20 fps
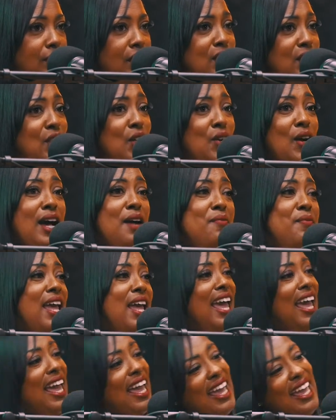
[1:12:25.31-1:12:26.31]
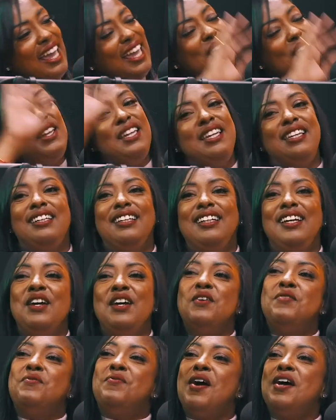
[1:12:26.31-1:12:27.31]
So I'm, hey,
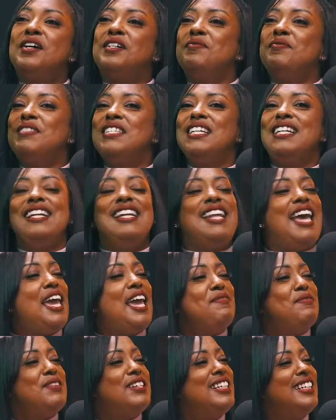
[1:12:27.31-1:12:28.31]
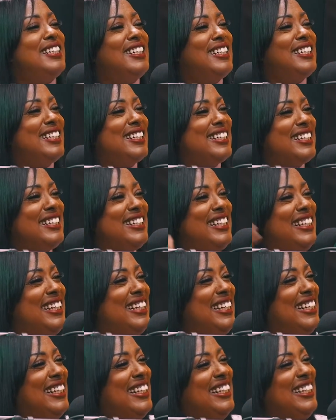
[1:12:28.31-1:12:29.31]
welcome to the
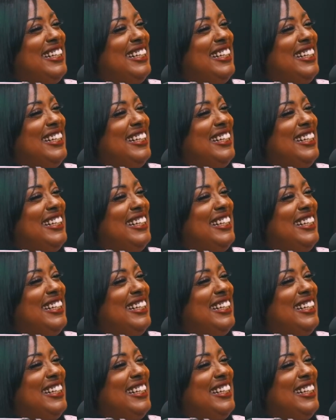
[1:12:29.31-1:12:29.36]
neighborhood.